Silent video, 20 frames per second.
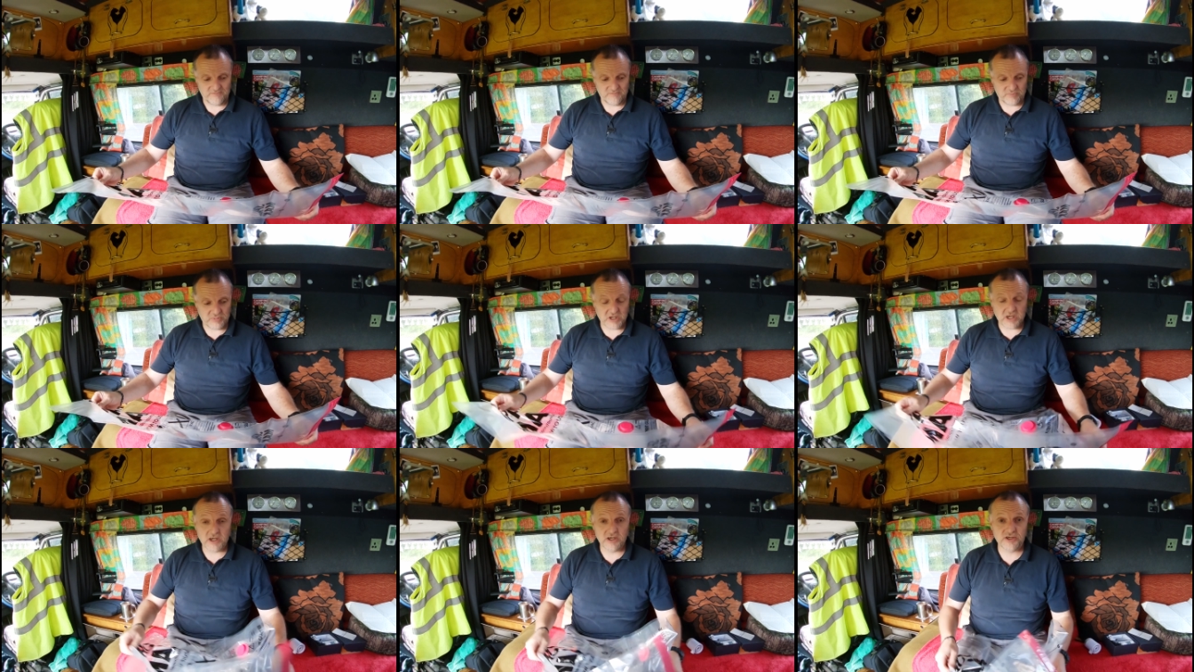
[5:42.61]

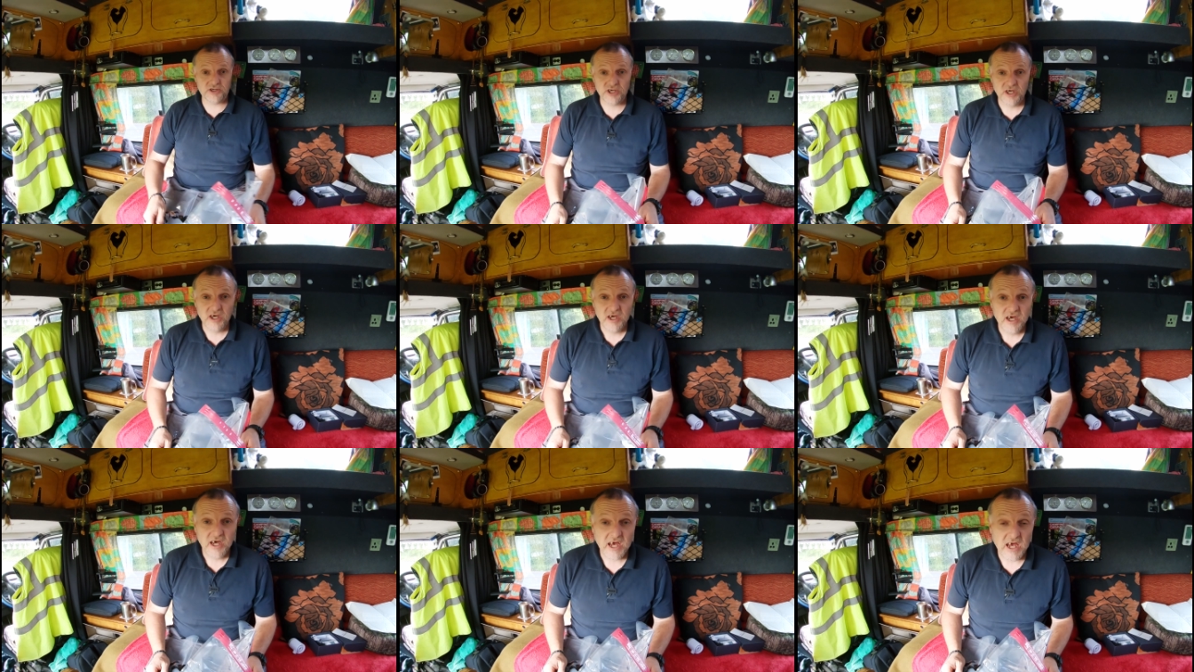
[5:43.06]
because
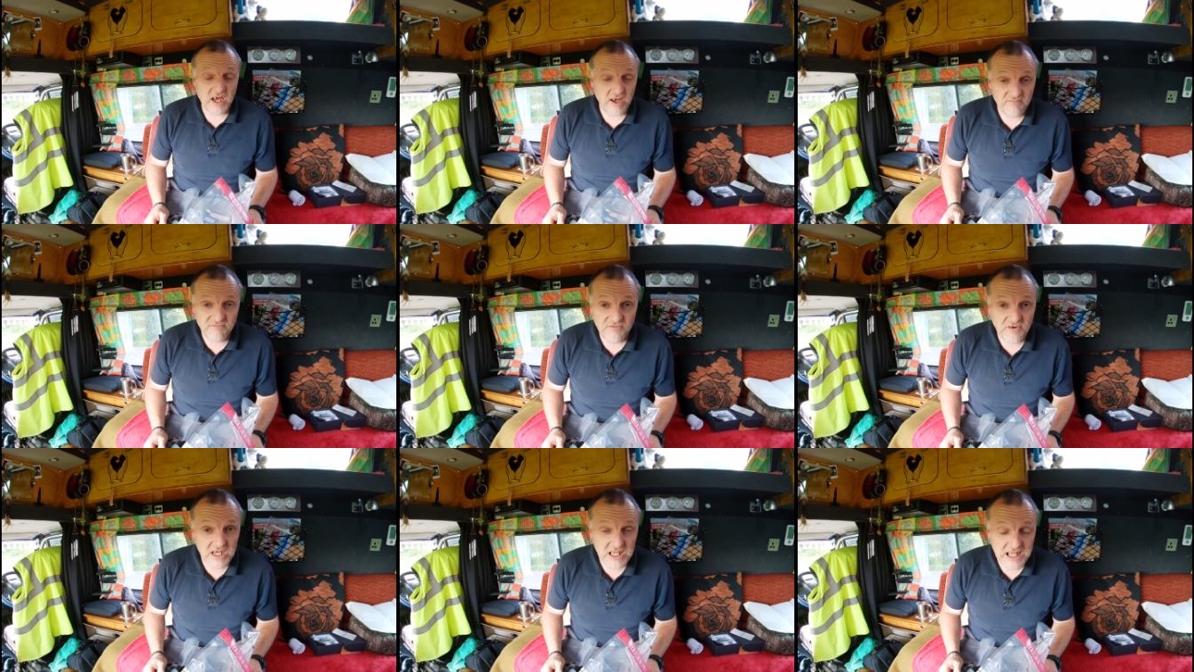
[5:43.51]

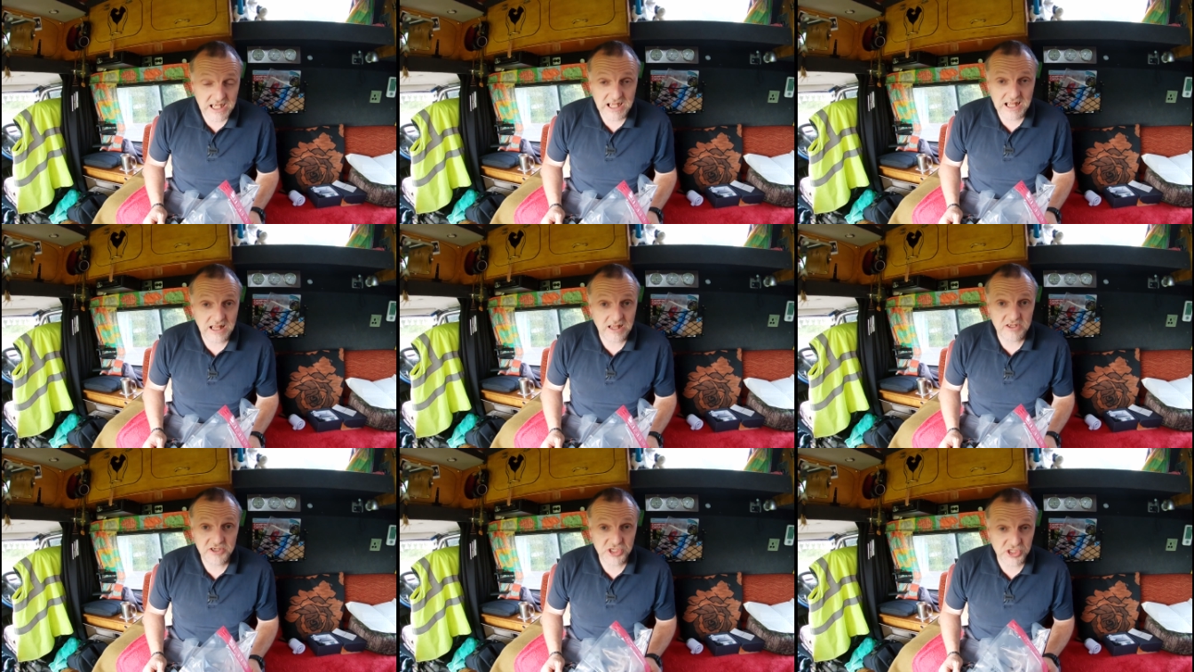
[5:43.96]
every
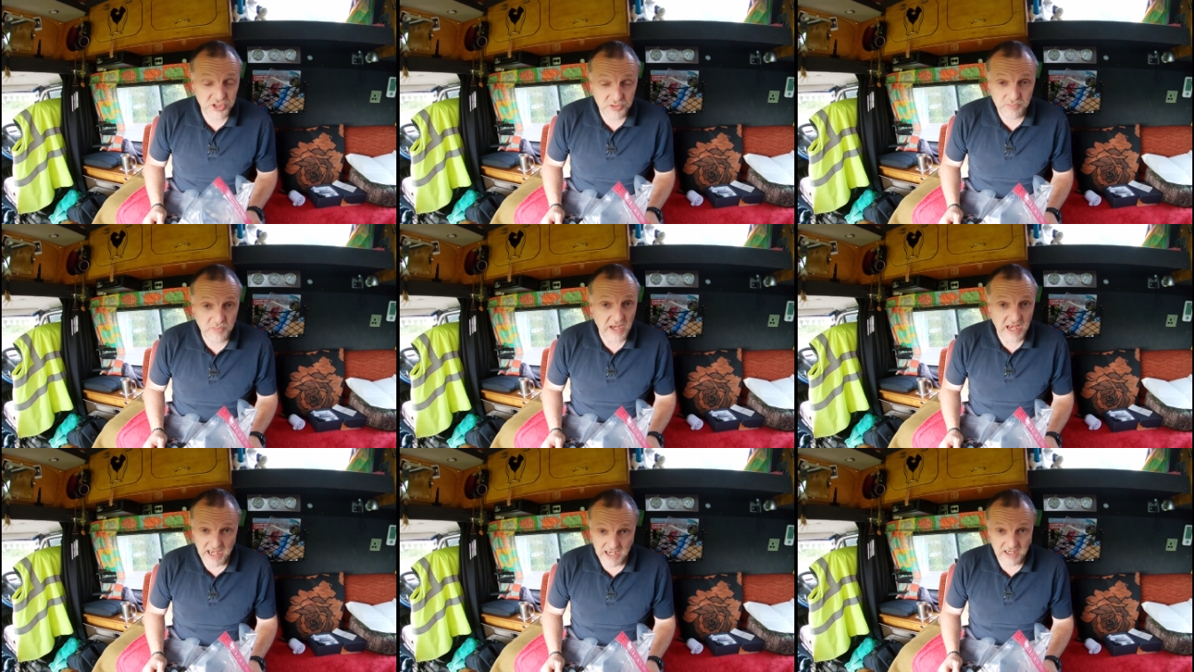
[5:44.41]
little
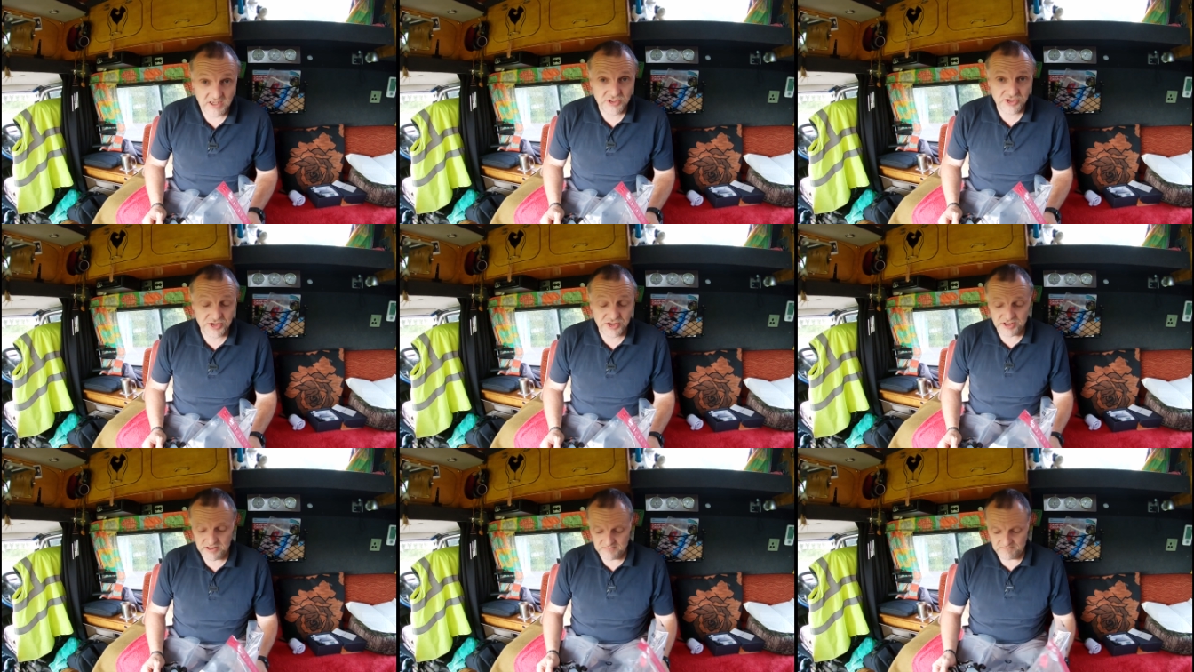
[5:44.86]

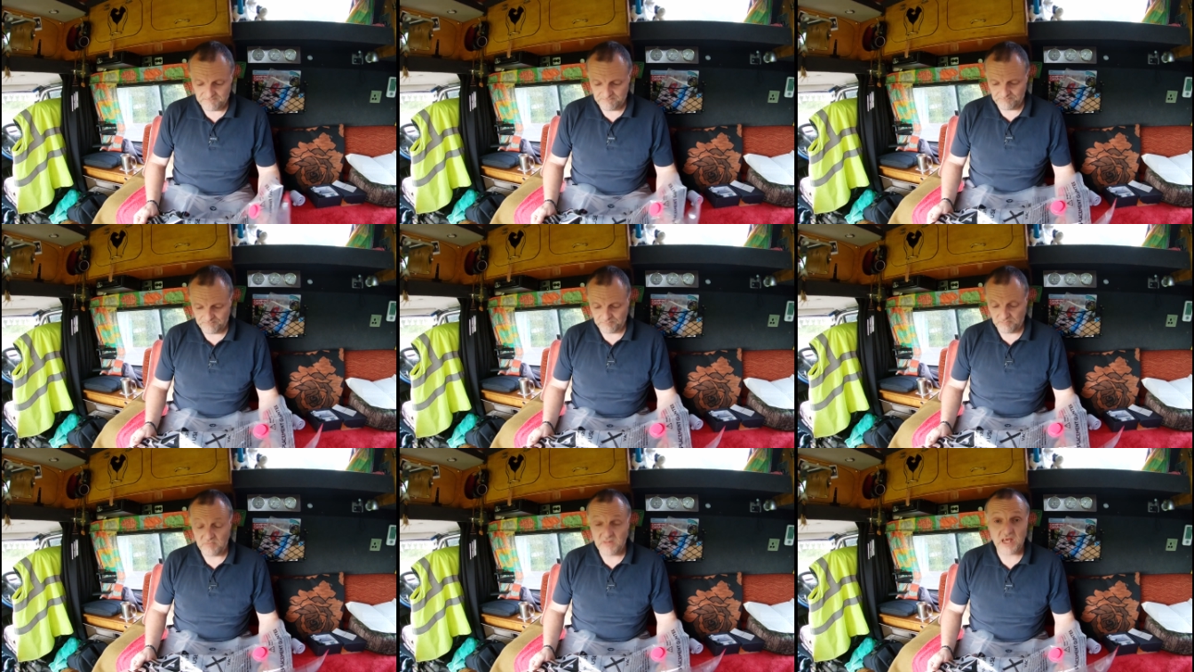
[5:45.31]
space
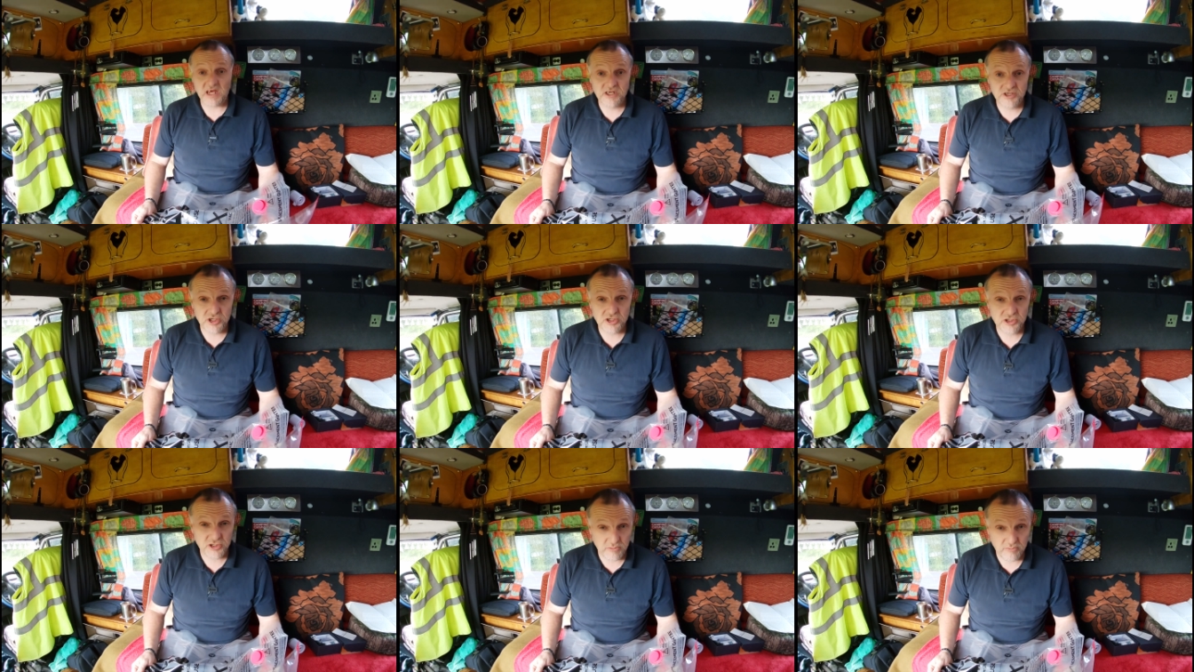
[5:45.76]

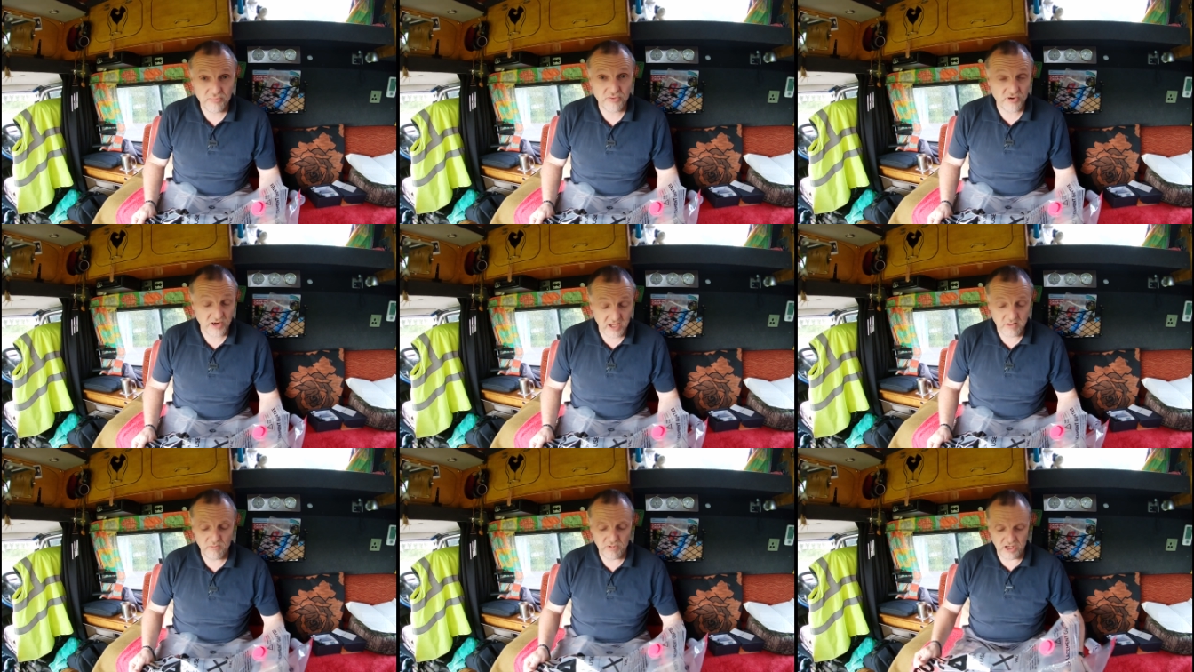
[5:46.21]
is at a
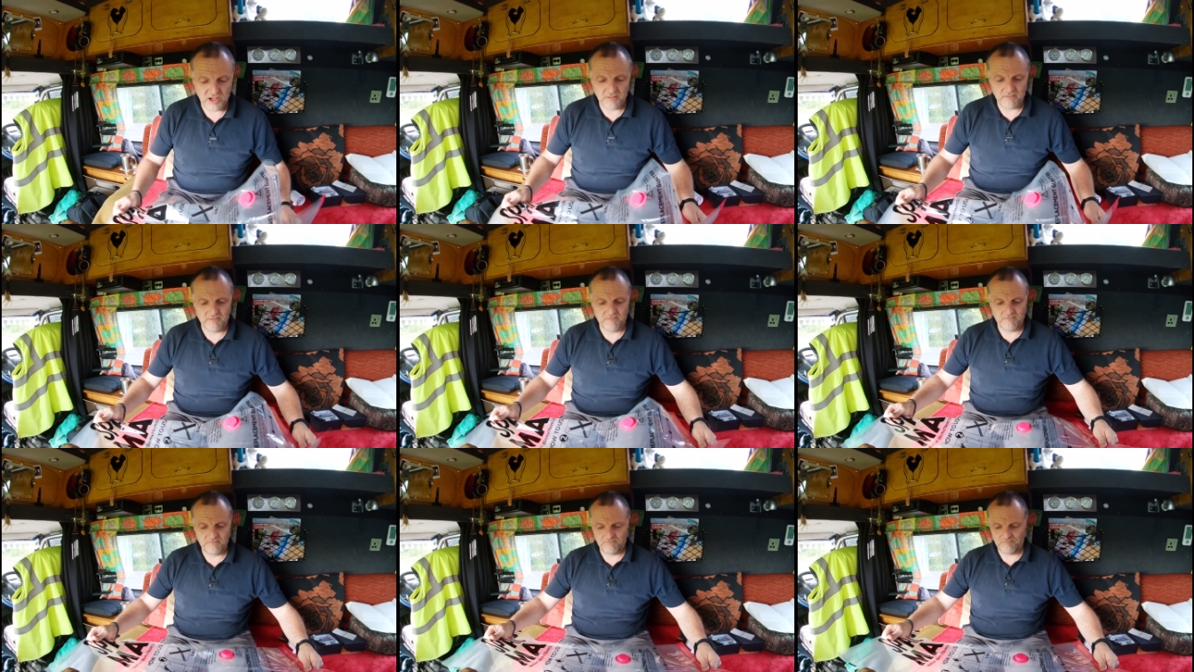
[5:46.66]

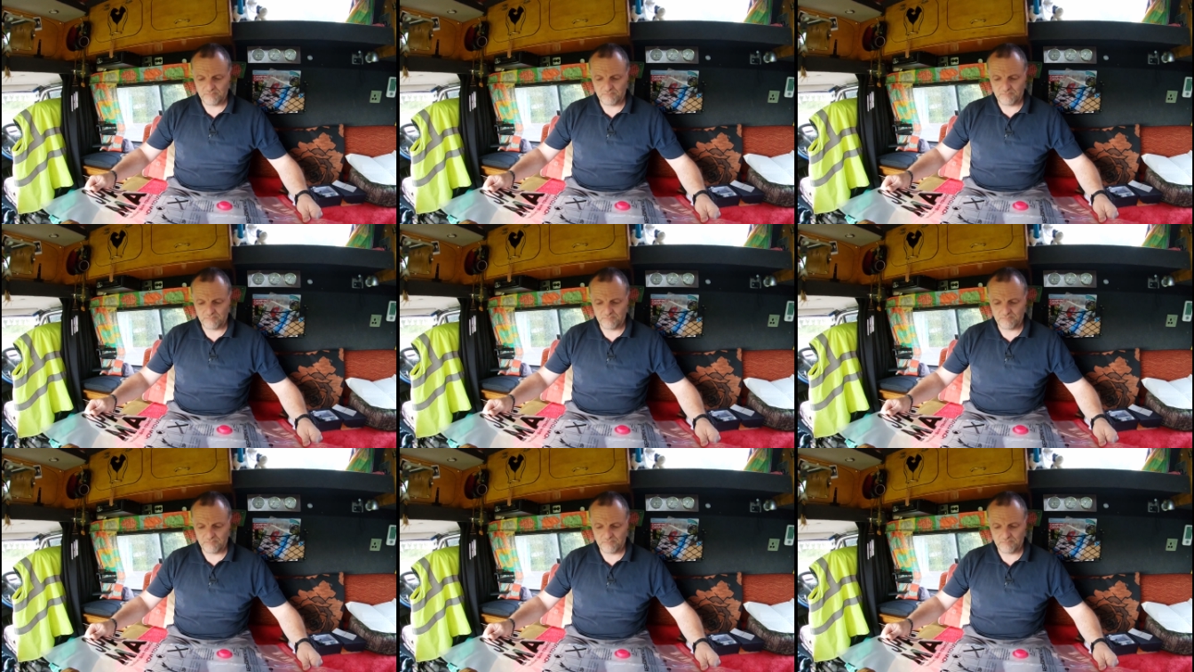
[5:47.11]
premium.